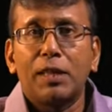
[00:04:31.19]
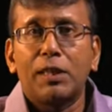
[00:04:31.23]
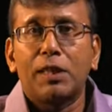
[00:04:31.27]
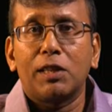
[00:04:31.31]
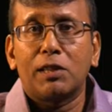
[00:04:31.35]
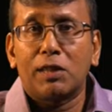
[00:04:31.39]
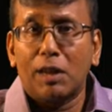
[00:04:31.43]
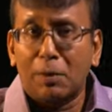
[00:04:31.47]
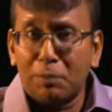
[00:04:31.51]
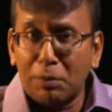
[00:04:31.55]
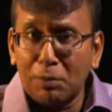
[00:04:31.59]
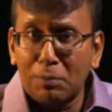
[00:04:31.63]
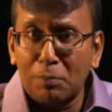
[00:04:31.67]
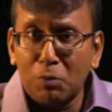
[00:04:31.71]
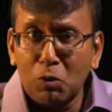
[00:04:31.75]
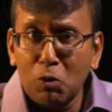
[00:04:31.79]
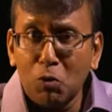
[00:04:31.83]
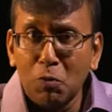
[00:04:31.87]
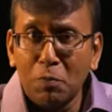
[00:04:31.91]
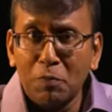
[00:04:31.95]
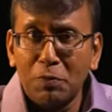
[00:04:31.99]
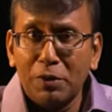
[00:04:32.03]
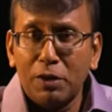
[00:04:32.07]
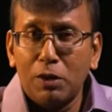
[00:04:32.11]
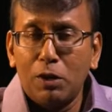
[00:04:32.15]
the rubber
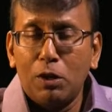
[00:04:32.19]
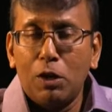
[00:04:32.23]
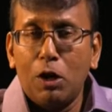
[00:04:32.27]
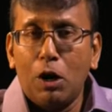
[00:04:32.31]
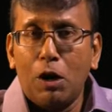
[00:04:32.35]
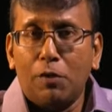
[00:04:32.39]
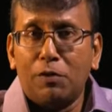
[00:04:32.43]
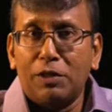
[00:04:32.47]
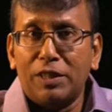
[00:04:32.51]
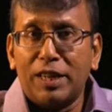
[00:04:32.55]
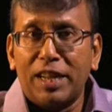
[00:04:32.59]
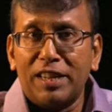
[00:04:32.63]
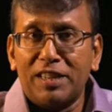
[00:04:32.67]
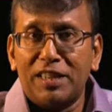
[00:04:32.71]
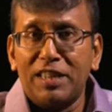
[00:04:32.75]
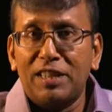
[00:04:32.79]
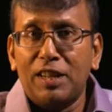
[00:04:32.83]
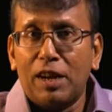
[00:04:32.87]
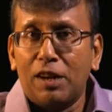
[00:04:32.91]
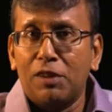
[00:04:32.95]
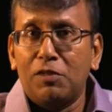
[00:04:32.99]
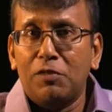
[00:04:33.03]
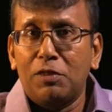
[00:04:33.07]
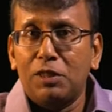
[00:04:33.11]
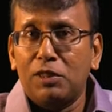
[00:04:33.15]
boom of the
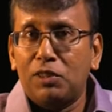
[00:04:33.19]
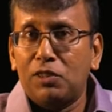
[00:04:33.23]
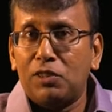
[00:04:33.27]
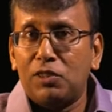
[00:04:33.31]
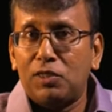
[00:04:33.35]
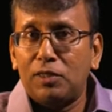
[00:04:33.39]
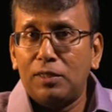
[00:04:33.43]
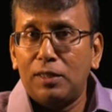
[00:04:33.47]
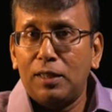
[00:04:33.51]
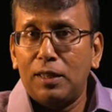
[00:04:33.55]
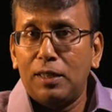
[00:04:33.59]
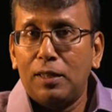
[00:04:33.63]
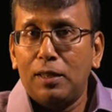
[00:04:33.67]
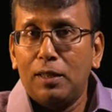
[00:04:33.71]
1900s,